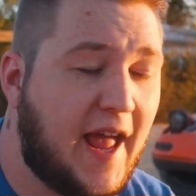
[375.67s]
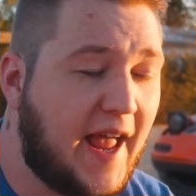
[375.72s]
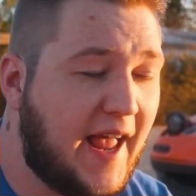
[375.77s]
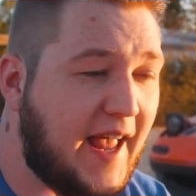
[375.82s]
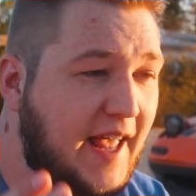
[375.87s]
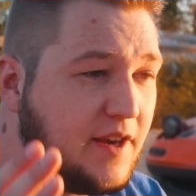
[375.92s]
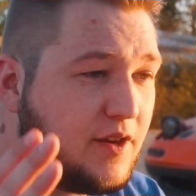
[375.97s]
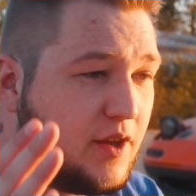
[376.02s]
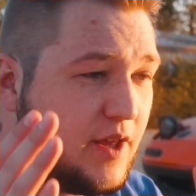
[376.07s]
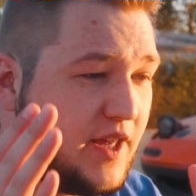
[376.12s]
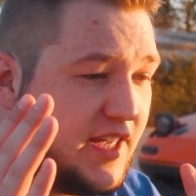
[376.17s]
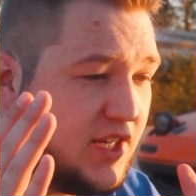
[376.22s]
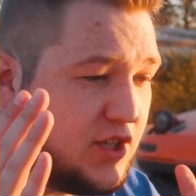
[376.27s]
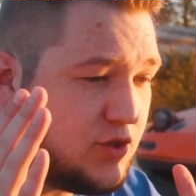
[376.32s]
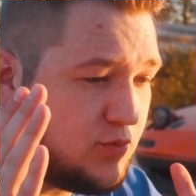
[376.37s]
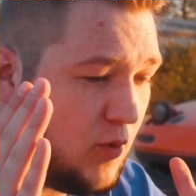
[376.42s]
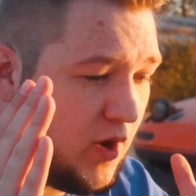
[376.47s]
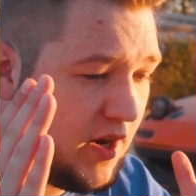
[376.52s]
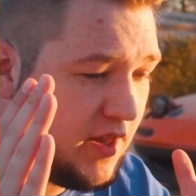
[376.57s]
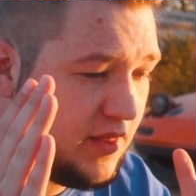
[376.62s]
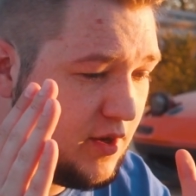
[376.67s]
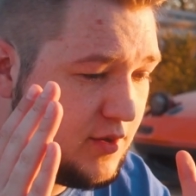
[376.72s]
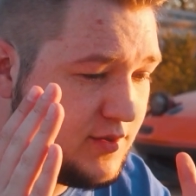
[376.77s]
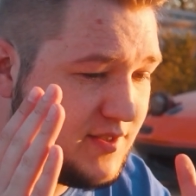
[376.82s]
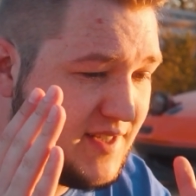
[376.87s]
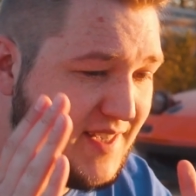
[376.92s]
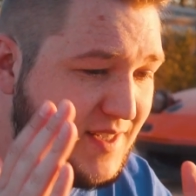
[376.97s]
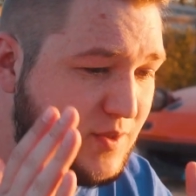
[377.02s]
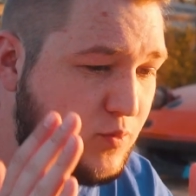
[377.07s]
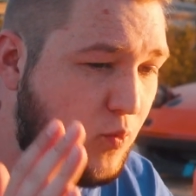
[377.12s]
And each one of
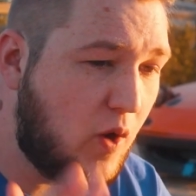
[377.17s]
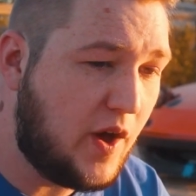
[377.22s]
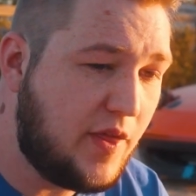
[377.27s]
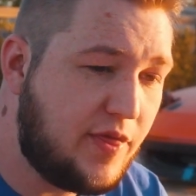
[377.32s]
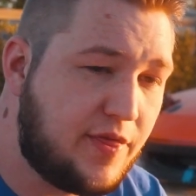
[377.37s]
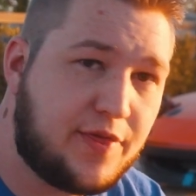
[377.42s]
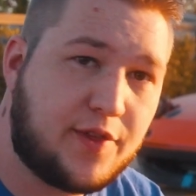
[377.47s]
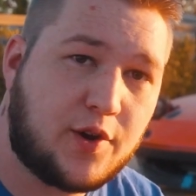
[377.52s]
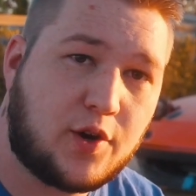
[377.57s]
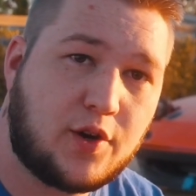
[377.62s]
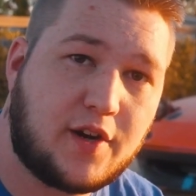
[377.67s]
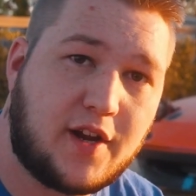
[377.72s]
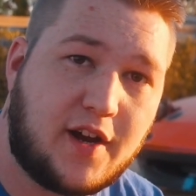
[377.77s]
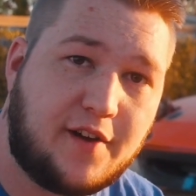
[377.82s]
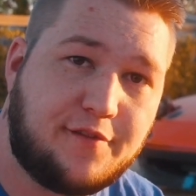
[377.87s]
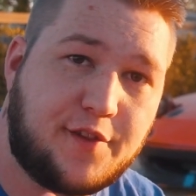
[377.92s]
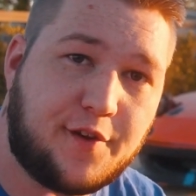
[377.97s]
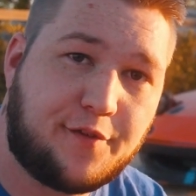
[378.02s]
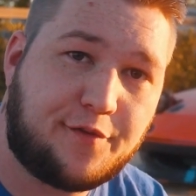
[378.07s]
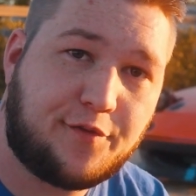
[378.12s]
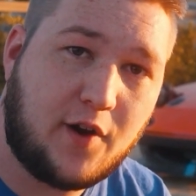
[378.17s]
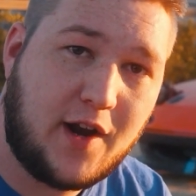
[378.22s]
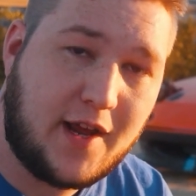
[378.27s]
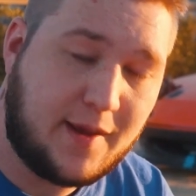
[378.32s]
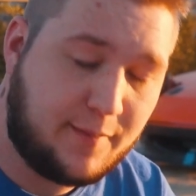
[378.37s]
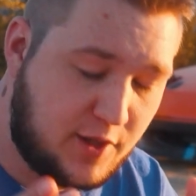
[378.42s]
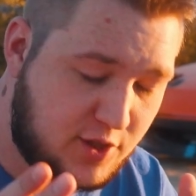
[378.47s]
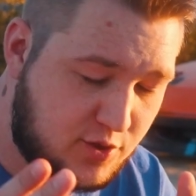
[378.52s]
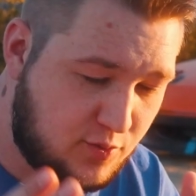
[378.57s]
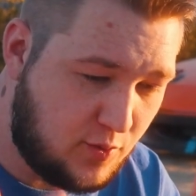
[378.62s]
those is 1/3 of the
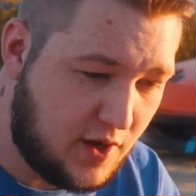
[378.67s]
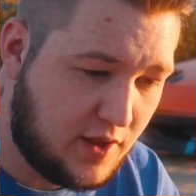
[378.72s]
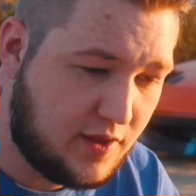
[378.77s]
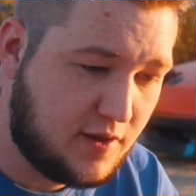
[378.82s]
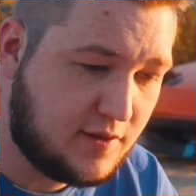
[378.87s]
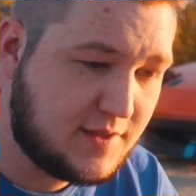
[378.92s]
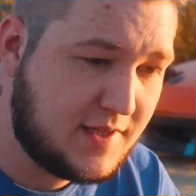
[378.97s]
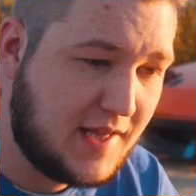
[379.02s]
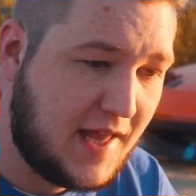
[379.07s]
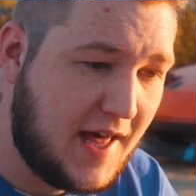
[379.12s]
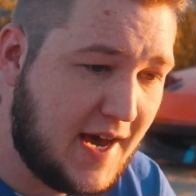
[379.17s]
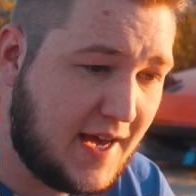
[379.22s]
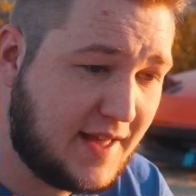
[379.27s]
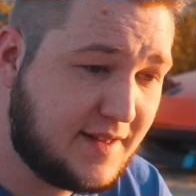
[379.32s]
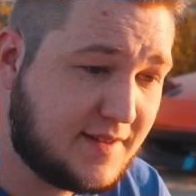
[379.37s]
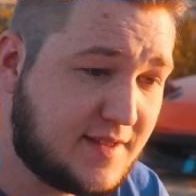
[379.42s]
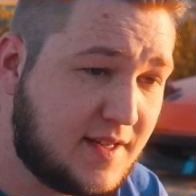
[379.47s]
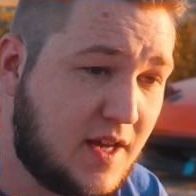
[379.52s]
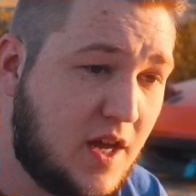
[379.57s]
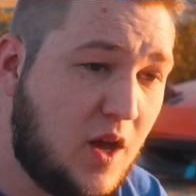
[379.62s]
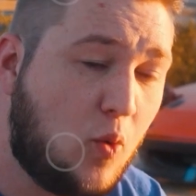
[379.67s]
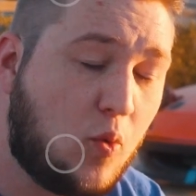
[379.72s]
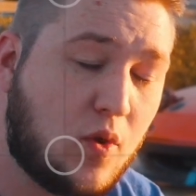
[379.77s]
frame, each one of those lines.